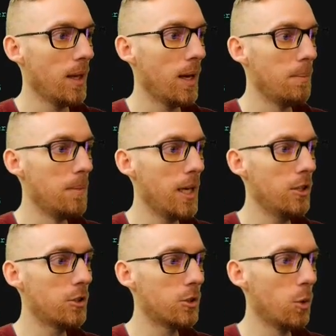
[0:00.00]
and make
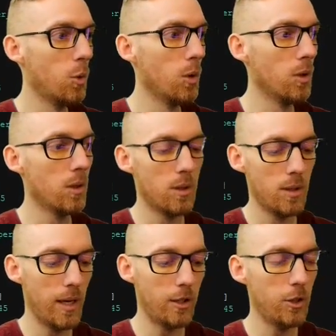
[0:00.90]
sure
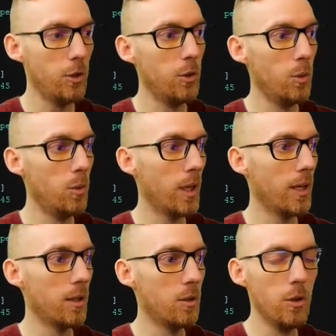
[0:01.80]
that you
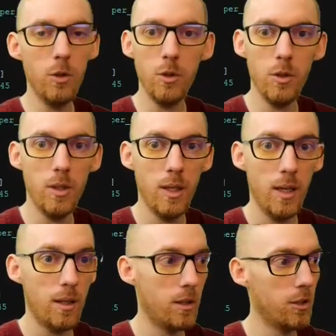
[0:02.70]
include
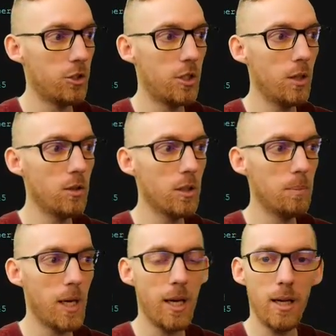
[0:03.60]
the shell
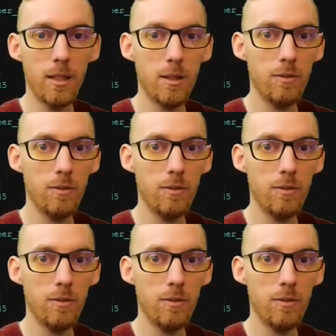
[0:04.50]
command